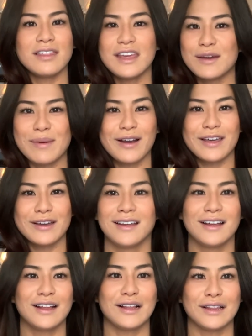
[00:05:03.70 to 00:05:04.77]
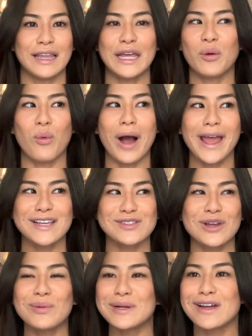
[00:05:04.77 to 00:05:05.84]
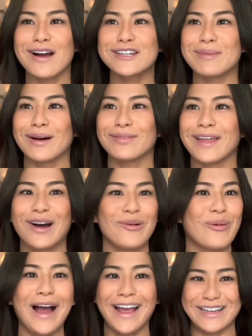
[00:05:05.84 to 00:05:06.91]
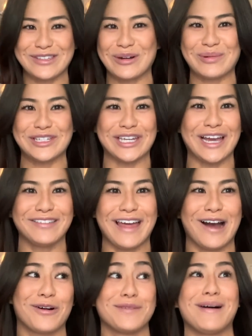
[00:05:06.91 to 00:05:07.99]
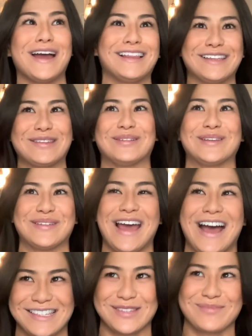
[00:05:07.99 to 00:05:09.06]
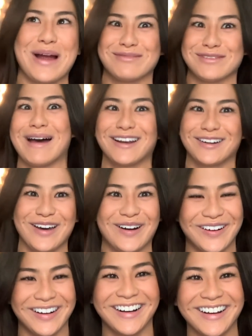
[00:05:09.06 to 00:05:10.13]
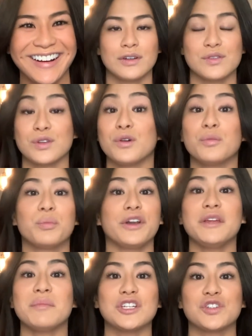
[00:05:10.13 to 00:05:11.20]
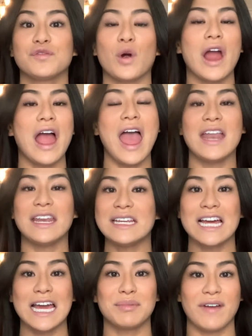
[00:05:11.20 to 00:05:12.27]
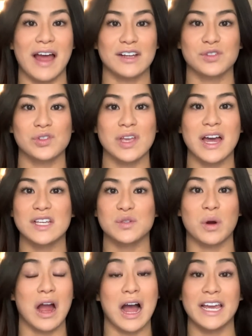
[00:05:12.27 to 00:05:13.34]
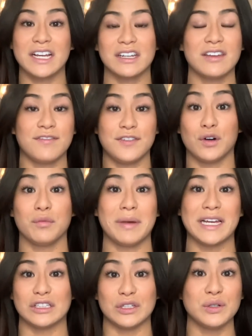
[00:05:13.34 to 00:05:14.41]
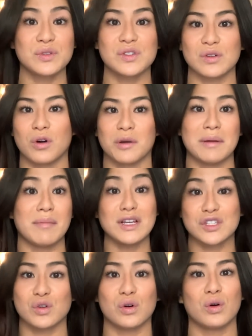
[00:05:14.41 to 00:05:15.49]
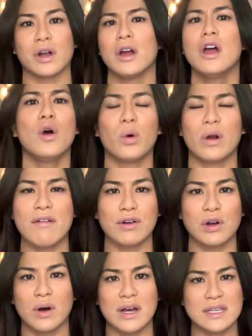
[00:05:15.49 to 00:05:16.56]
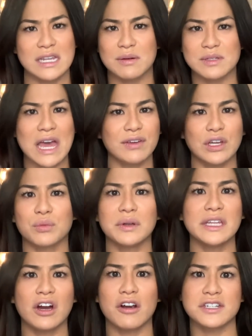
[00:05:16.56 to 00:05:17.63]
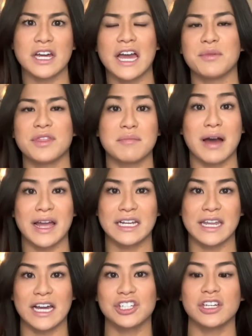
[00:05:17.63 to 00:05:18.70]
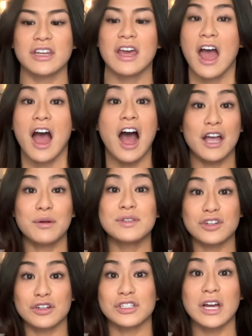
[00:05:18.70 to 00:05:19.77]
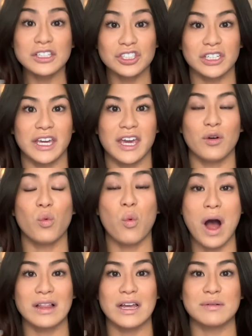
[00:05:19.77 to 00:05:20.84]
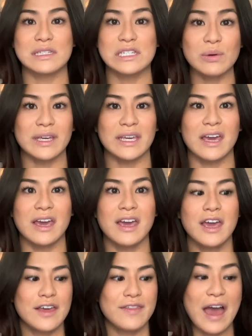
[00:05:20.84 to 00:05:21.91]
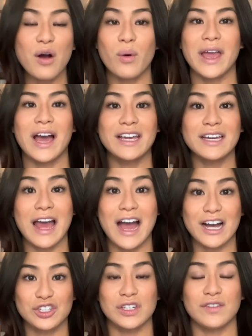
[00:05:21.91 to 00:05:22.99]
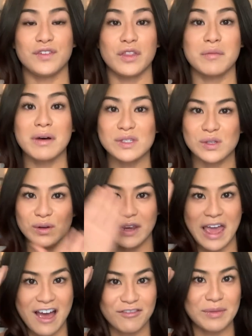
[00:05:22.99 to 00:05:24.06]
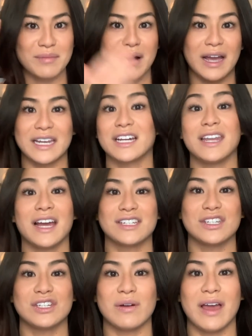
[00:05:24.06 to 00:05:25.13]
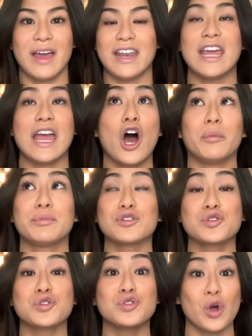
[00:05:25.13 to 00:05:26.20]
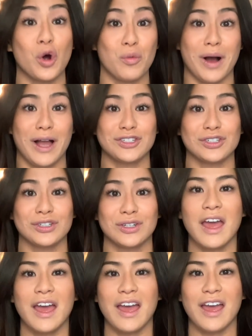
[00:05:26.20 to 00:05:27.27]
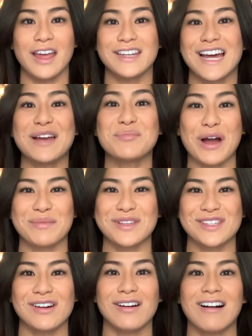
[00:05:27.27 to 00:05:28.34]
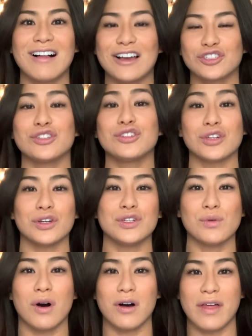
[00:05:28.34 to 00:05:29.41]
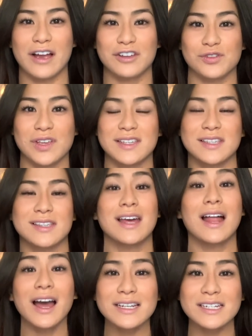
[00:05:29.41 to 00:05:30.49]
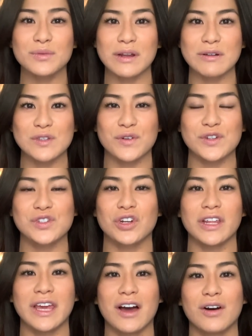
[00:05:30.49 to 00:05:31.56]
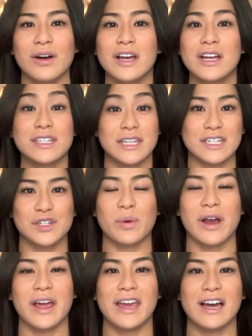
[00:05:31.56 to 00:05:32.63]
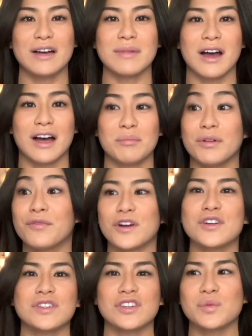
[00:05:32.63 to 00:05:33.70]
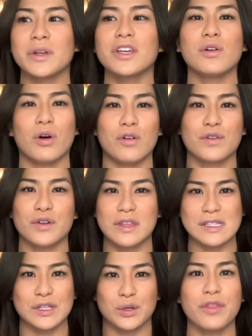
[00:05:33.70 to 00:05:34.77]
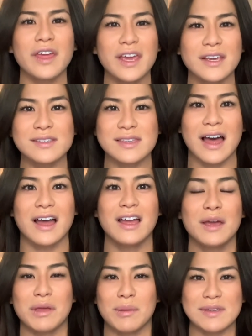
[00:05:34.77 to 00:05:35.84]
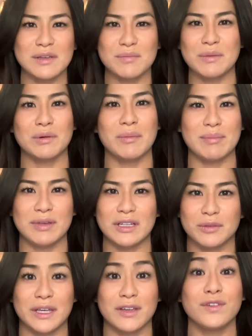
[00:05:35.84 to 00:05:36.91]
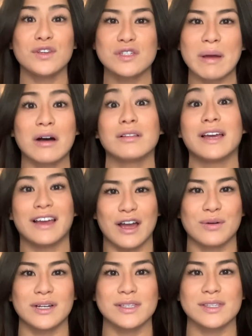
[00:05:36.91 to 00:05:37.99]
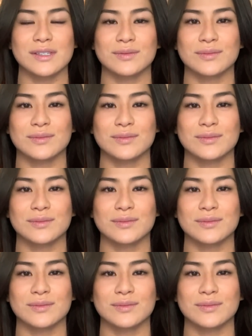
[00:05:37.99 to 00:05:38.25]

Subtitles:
think about it. Like, why has no one talked about that? Why has no one shared that? Or am I like the only one that has this problem? I don't know. So pretty much for any type of exercise where I couldn't feel my glutes or my muscle or whatever it was, and I was having a really hard time with the mind connection, I would start touching it while I was doing it. That way I could actually feel the muscle and have my mind connected to it. And it helped so much. And I promise y'all, I'll actually show you all the exercises that I did when I was first starting out to get to where I am. But first, I just want to go over these little things that maybe some people might be a little bit confused about, like I was.